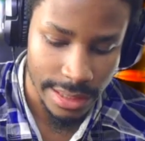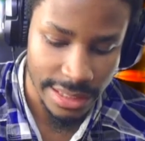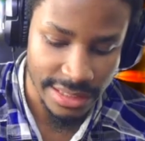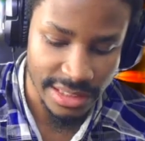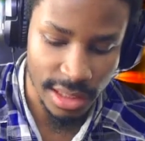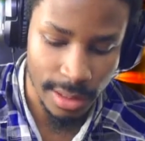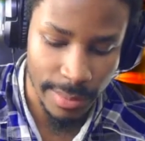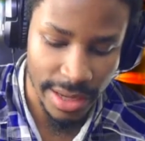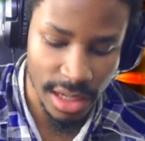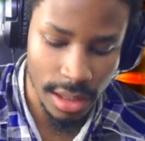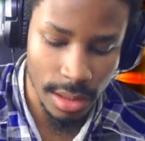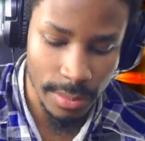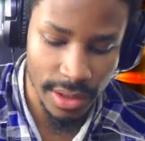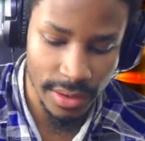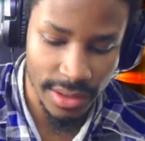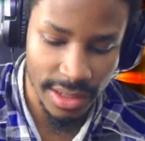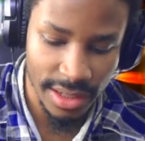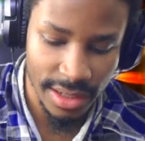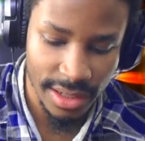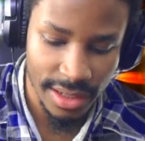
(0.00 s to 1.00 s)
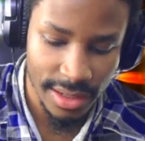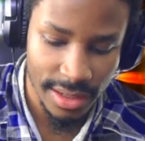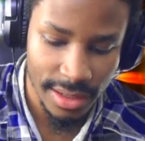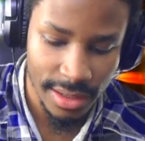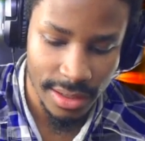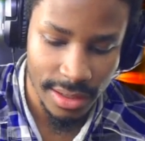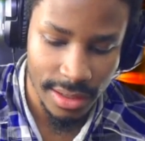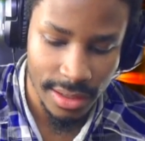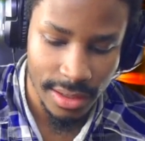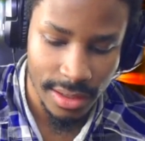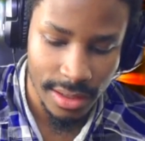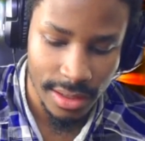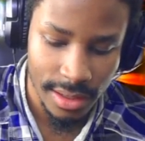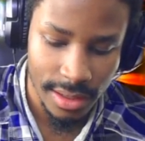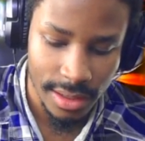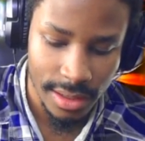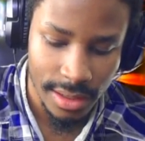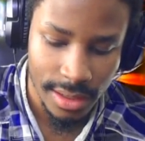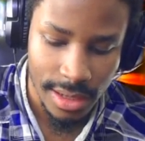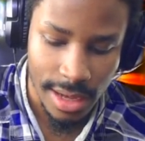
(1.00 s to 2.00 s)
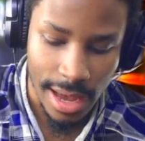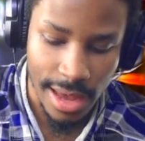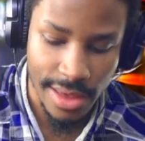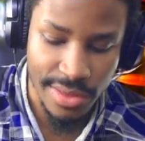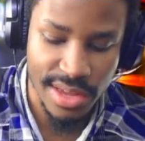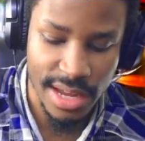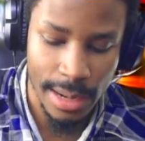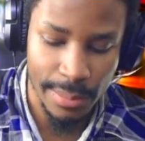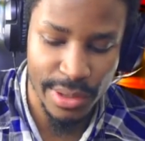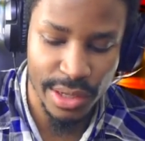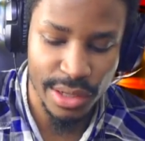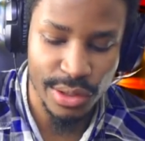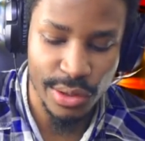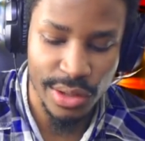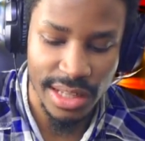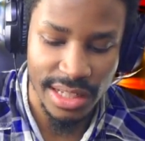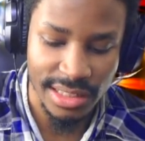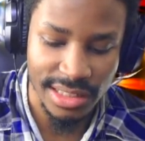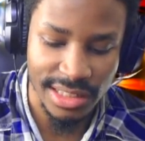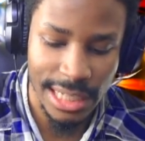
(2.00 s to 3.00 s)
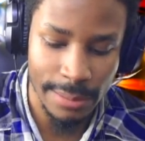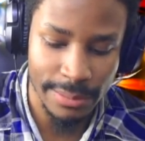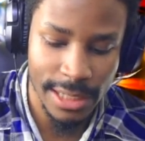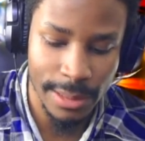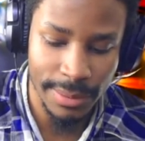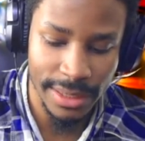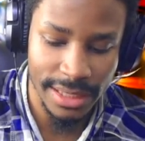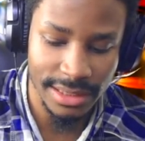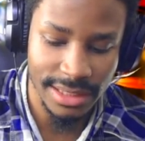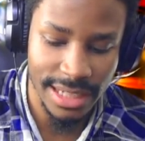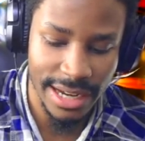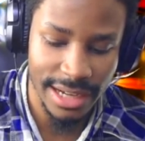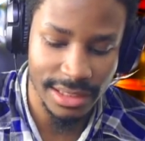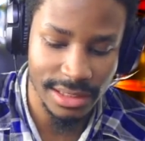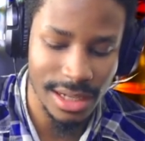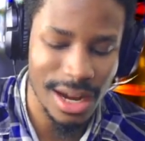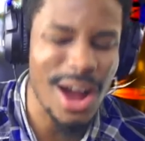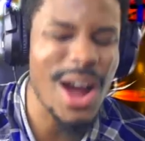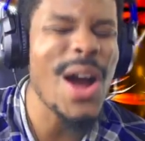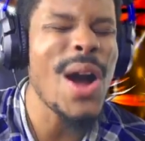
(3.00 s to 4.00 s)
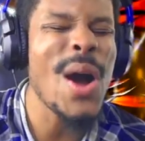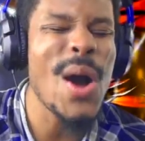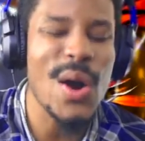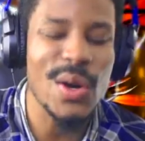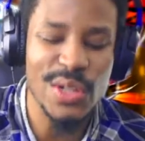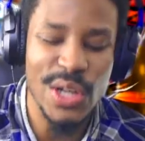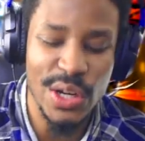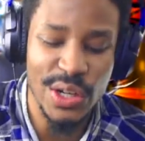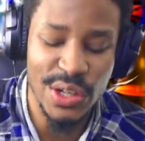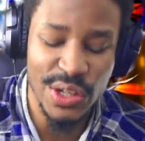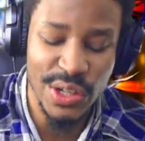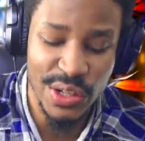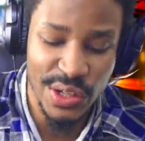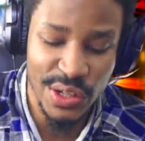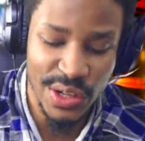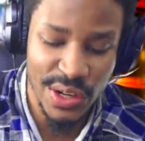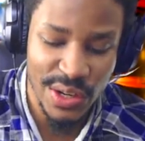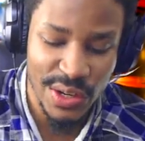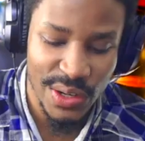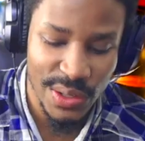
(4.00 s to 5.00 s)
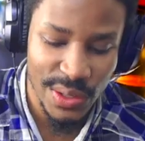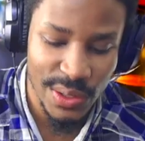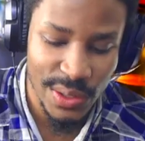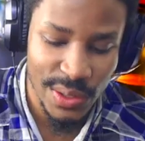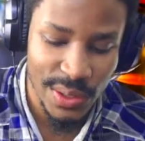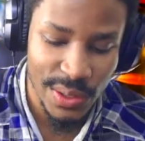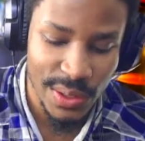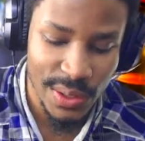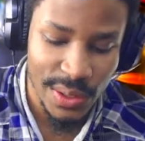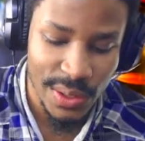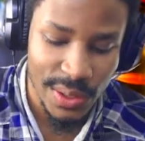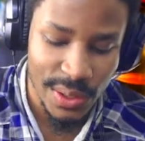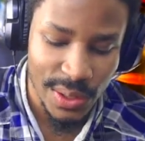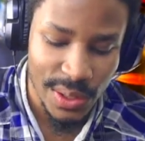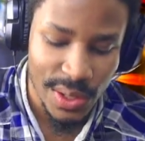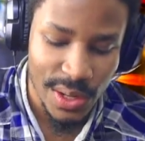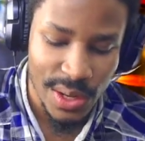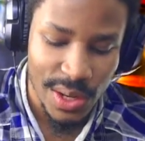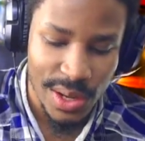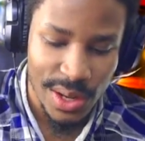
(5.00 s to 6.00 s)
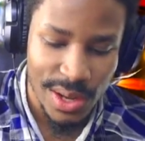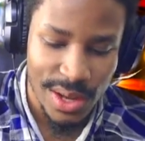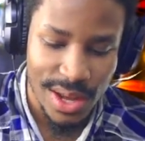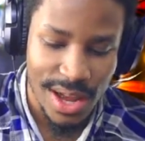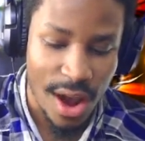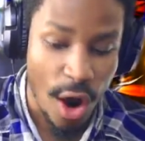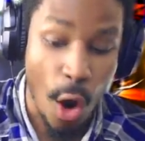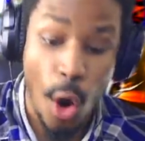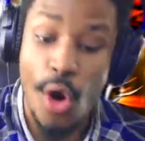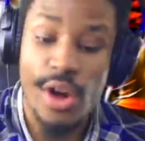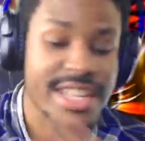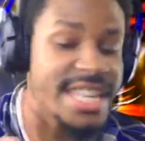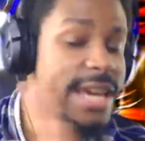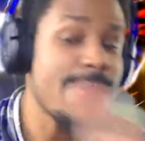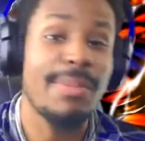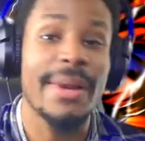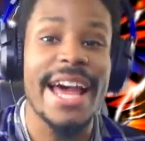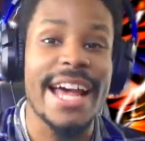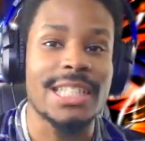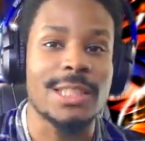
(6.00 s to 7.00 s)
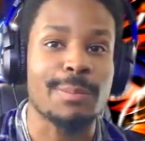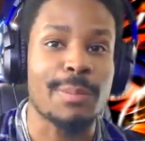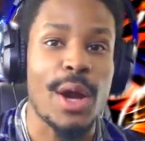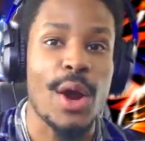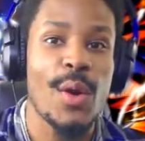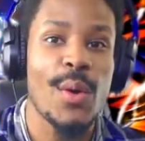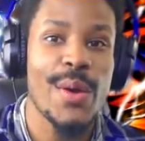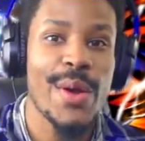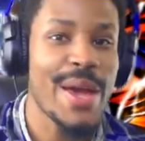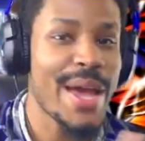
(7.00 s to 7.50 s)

into the main ability. And then I'm going to do this. Tap key blast dash. Oh, no, no, no, no, no. Oh, key blast, bro.